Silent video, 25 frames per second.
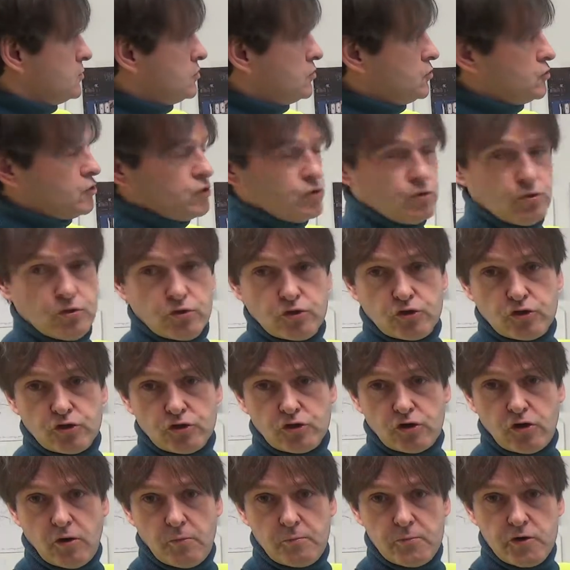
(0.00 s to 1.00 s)
to
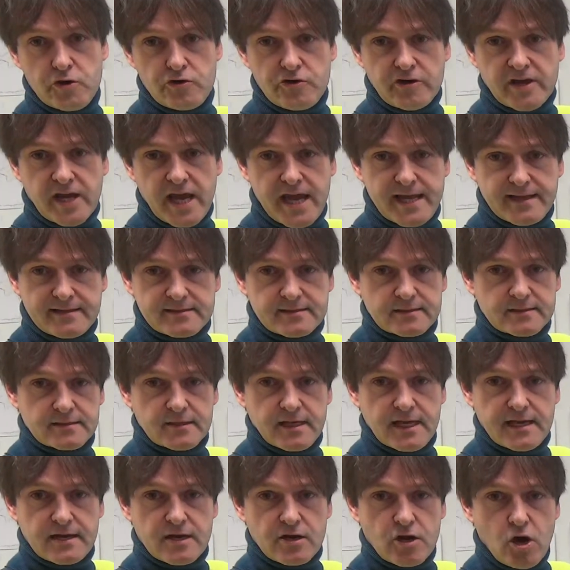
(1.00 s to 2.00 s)
communicate
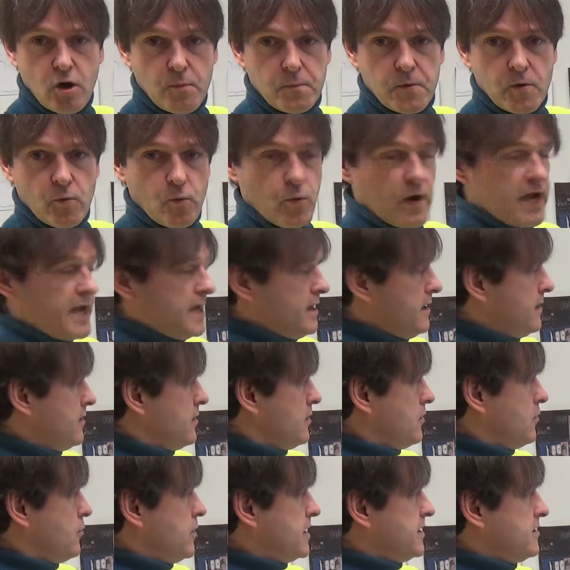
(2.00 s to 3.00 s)
in an open way
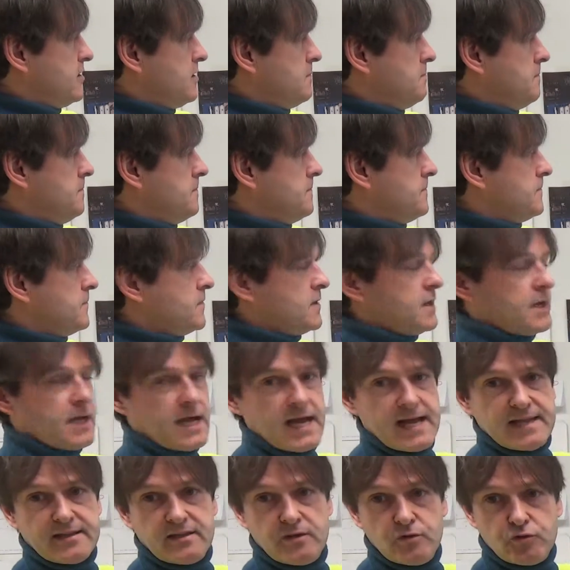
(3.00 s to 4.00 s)
with them,
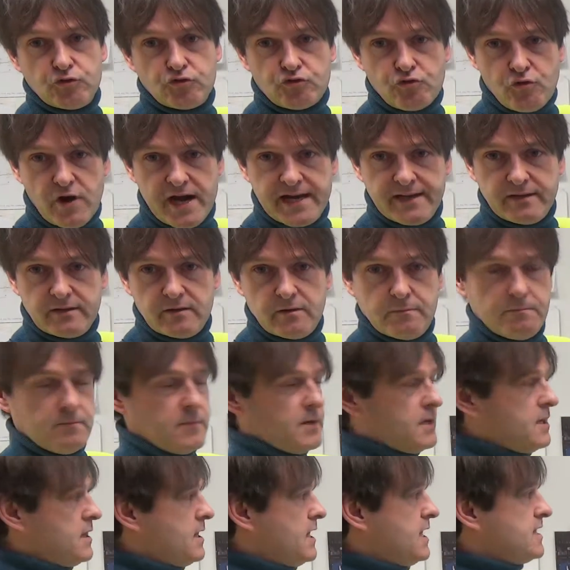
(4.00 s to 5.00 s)
and to train them
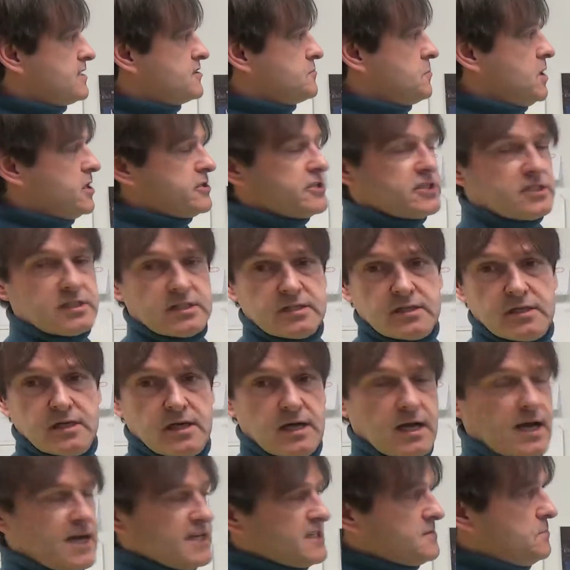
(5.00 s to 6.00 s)
as much
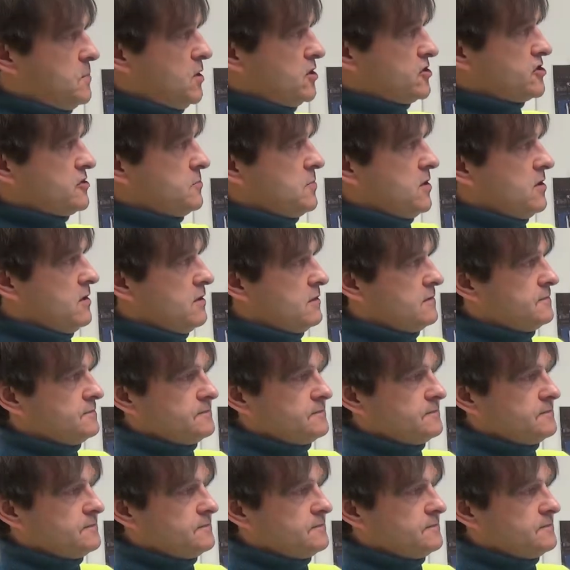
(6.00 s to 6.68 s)
as possible.